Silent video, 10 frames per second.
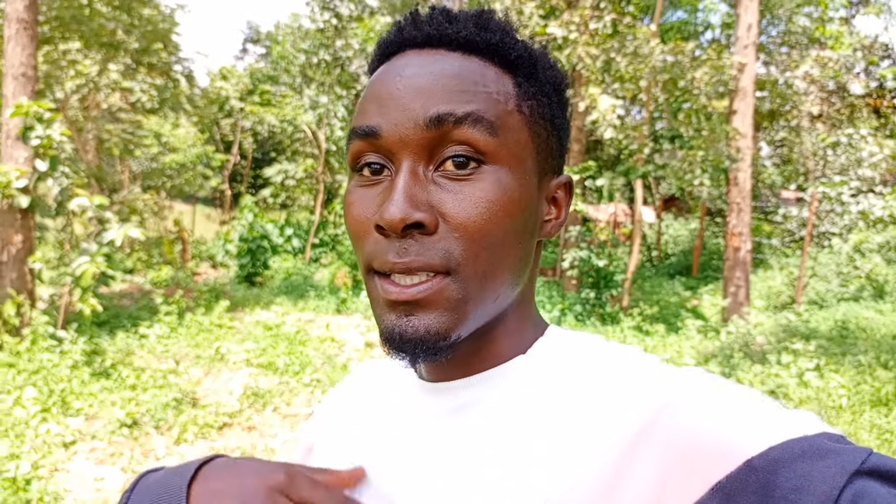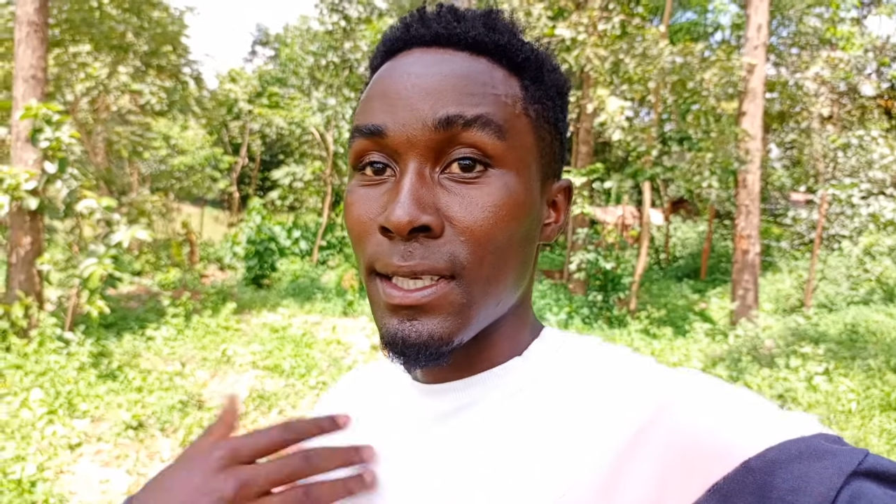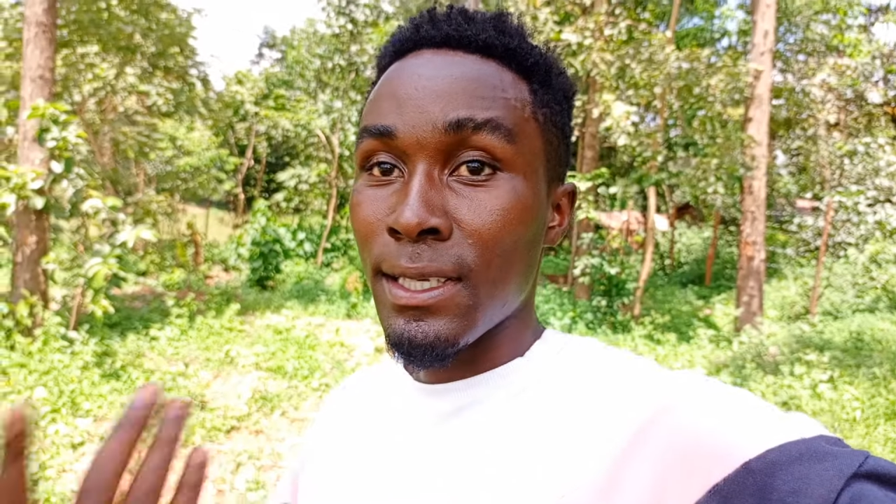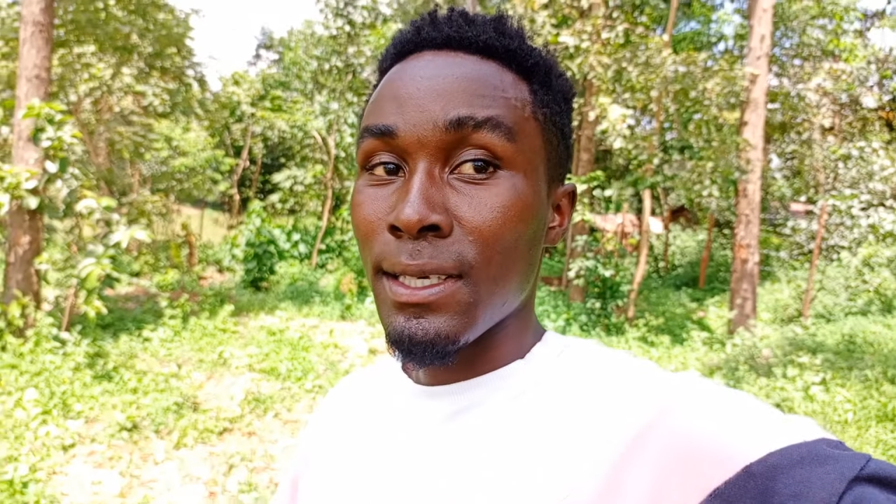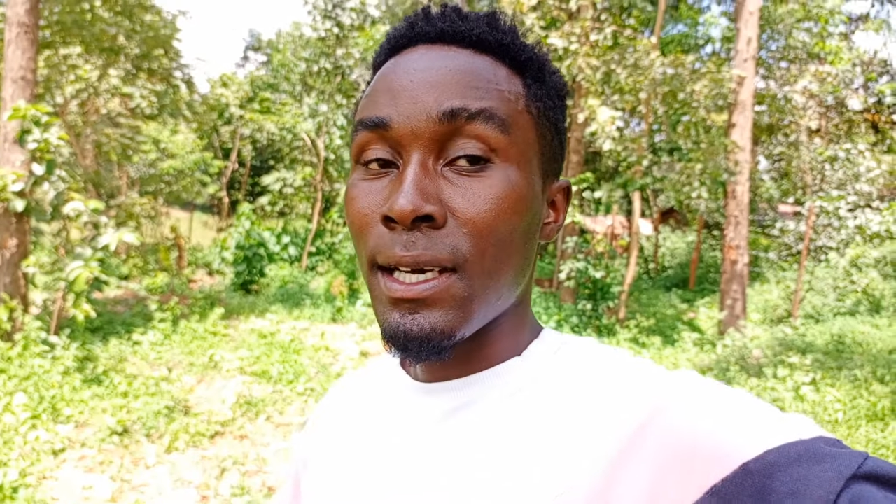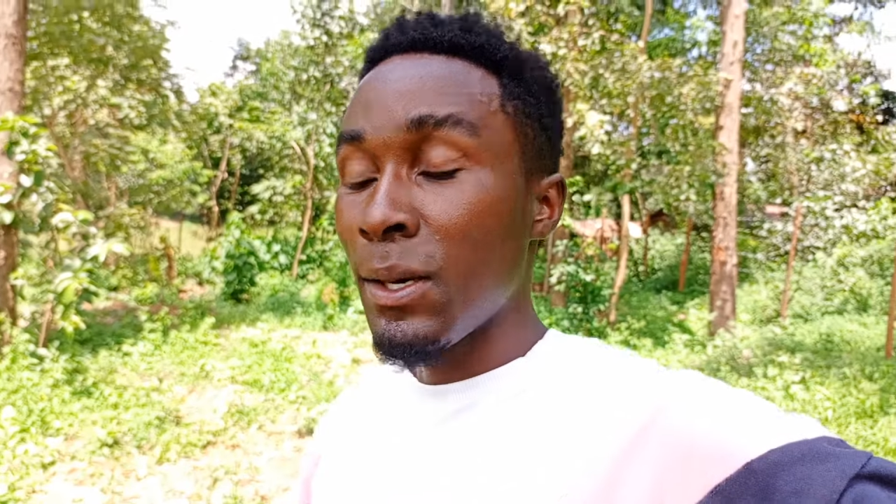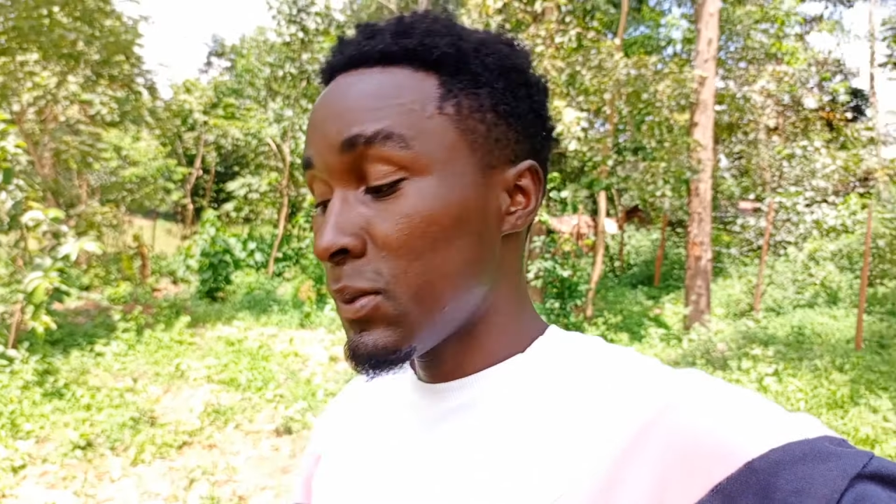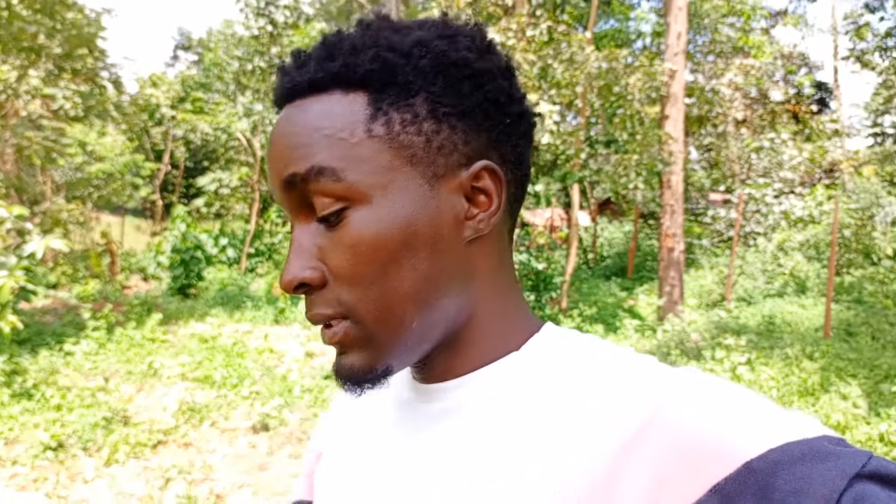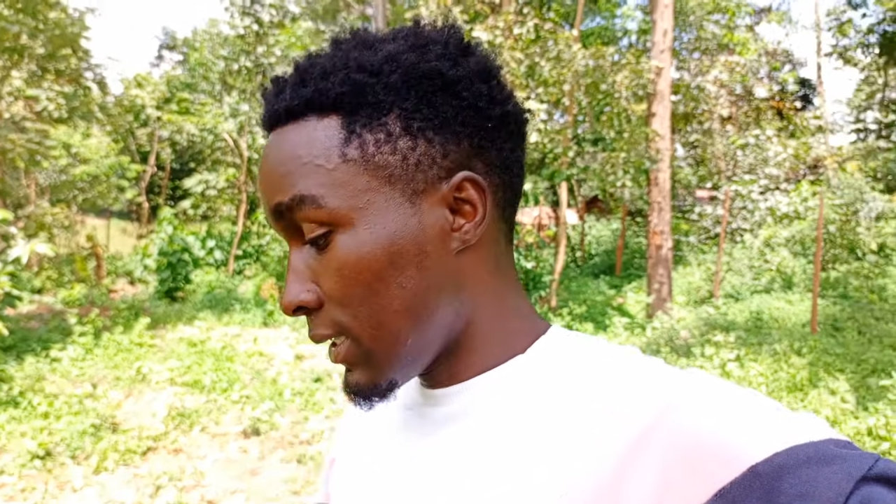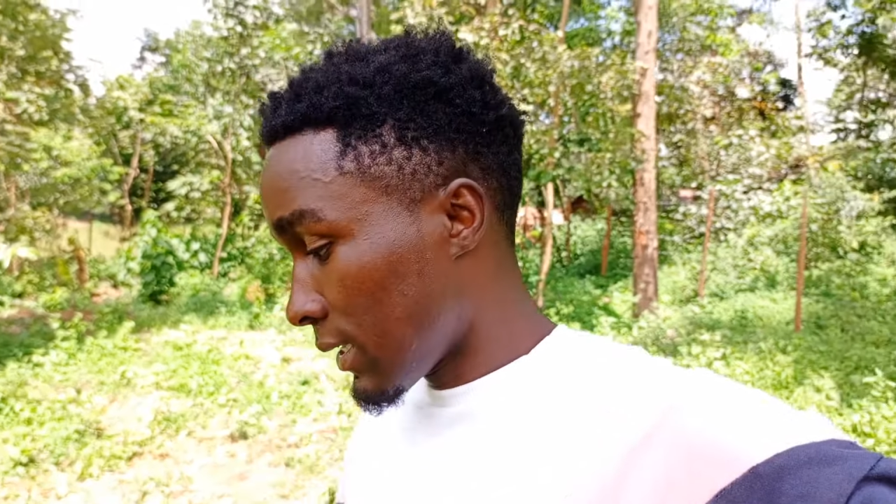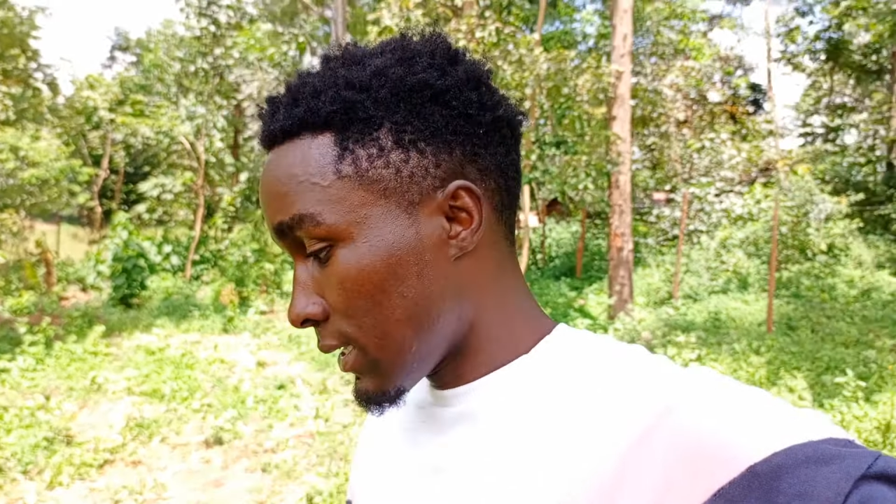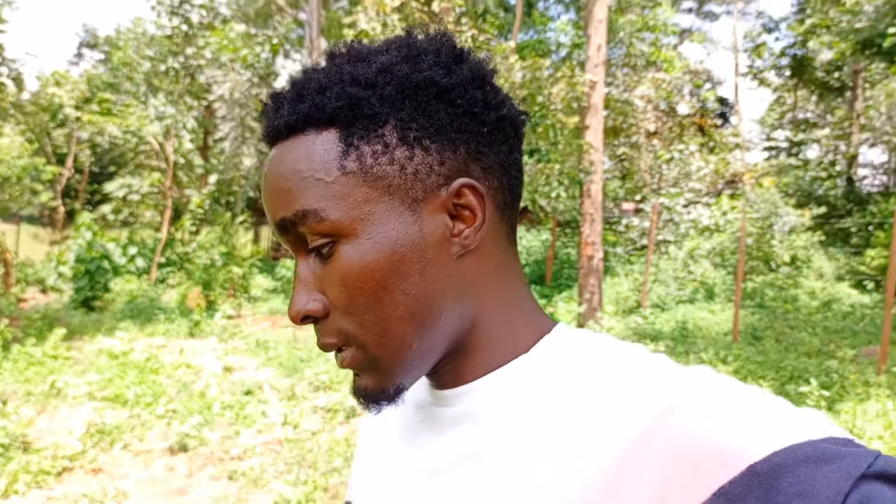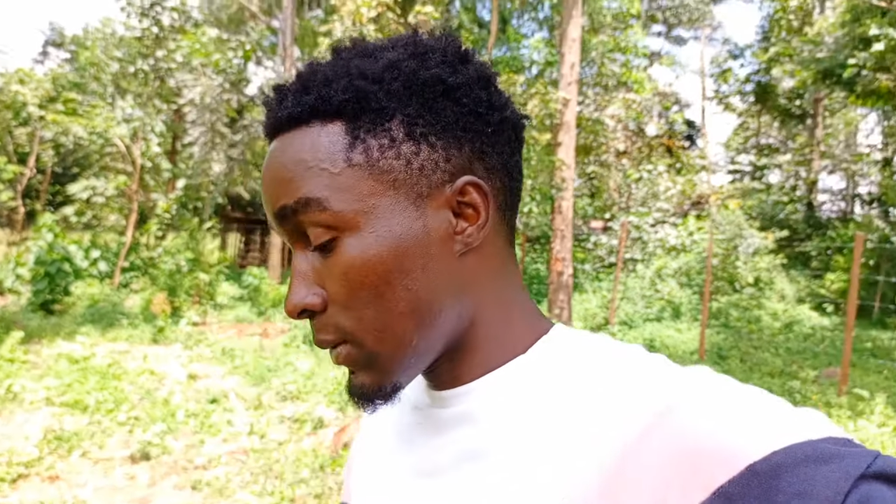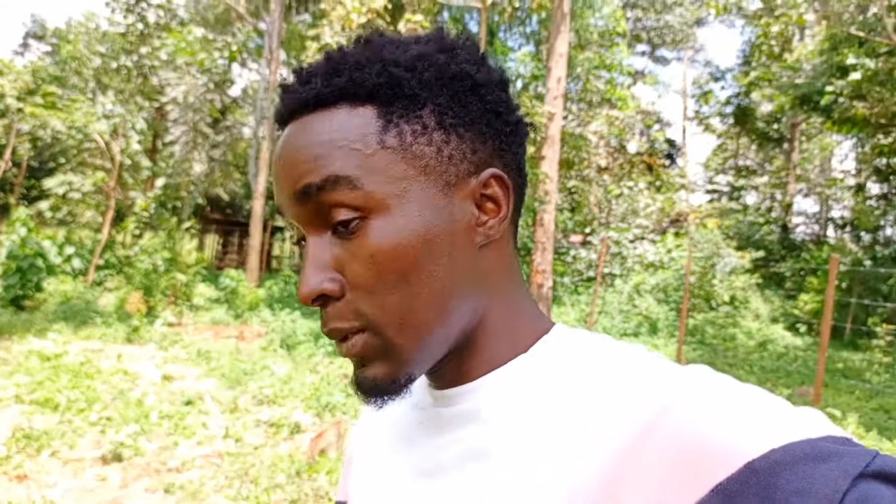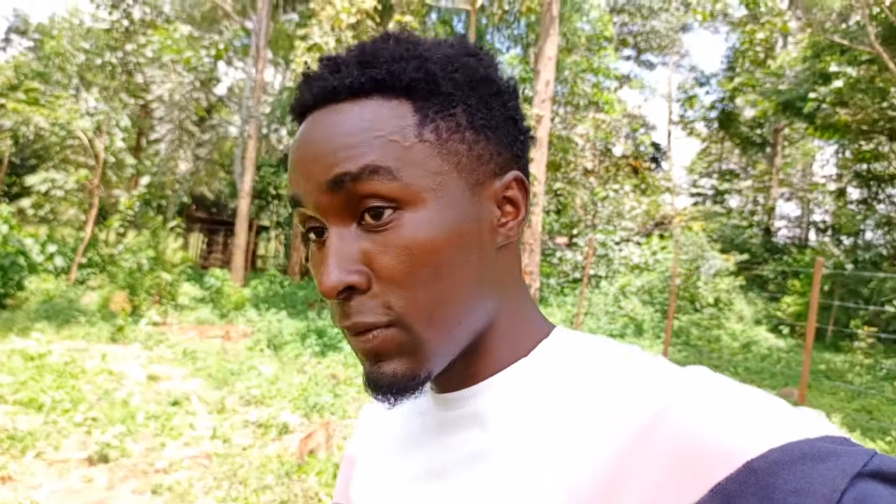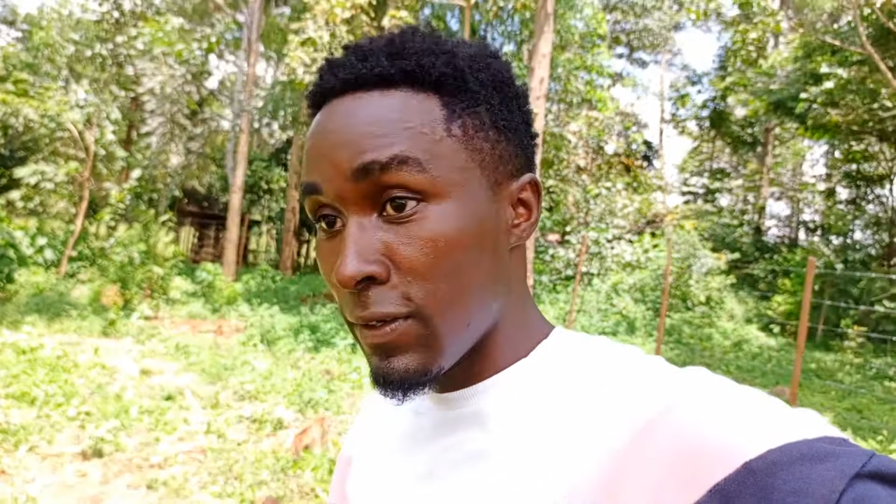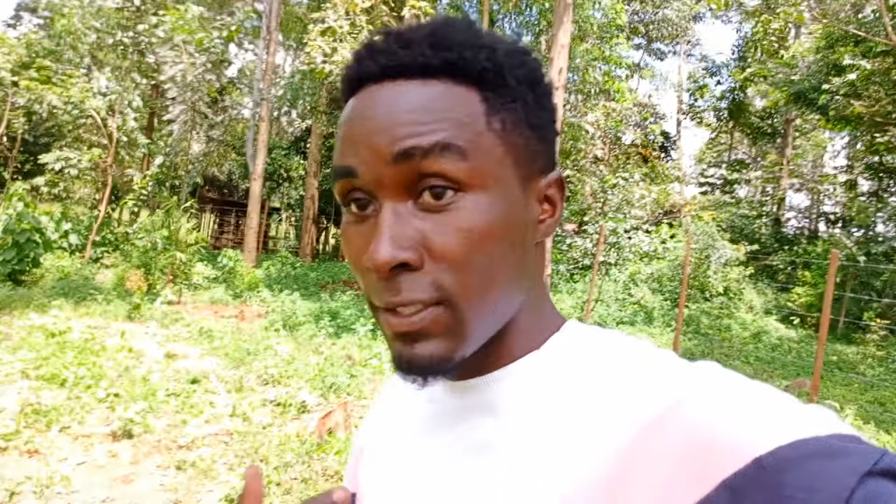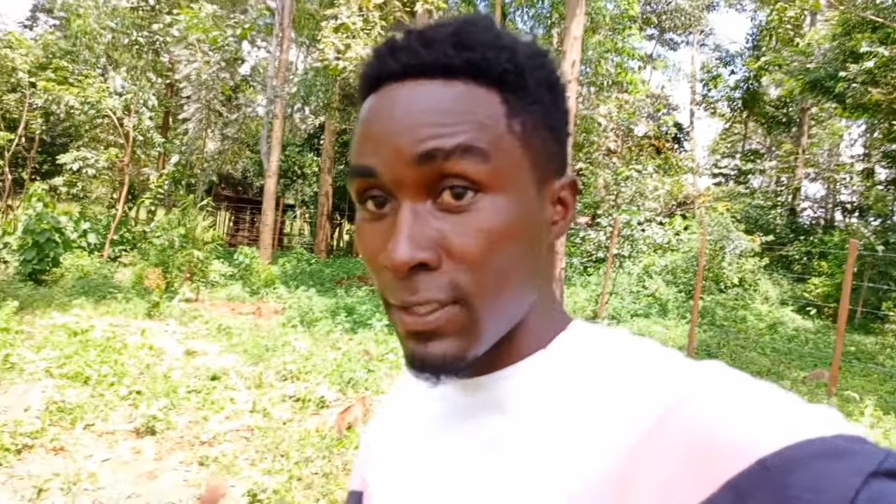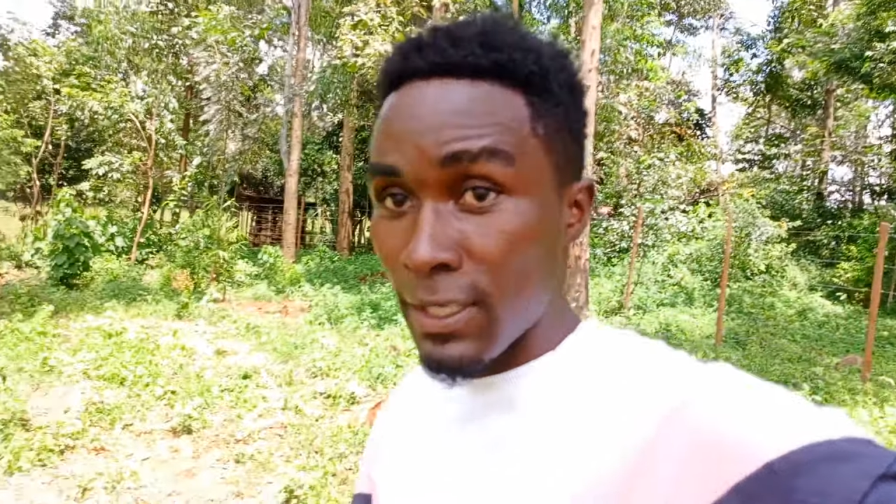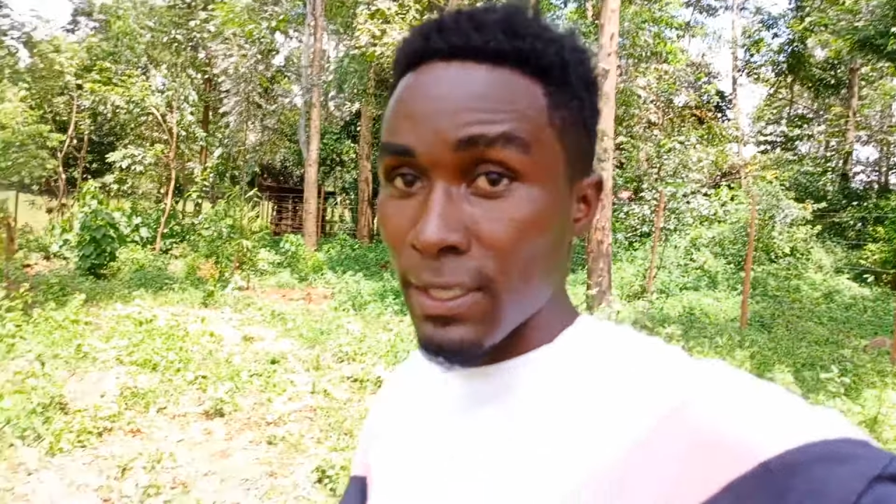we
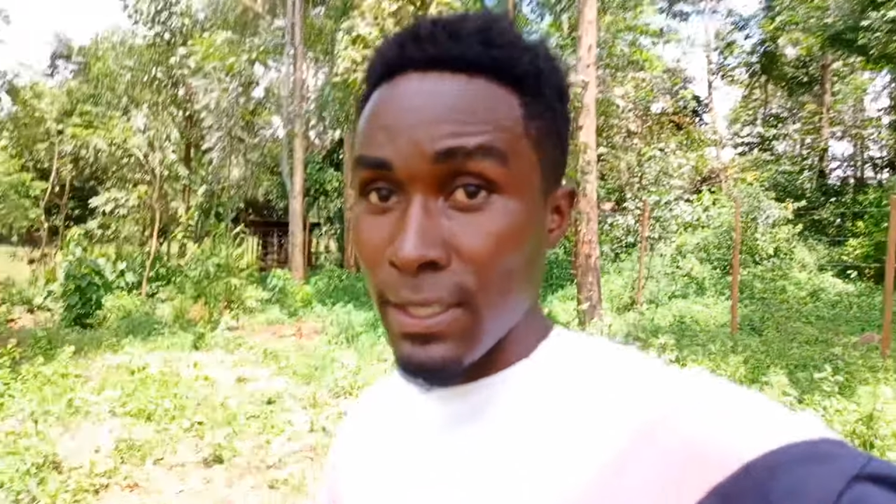finish at